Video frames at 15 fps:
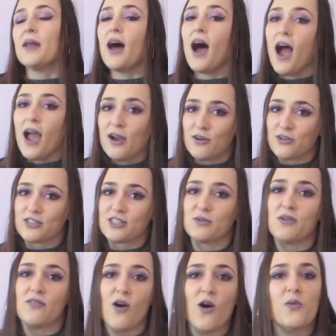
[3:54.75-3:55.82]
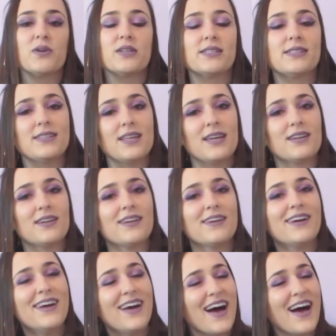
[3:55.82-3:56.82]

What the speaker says: And I also have always seen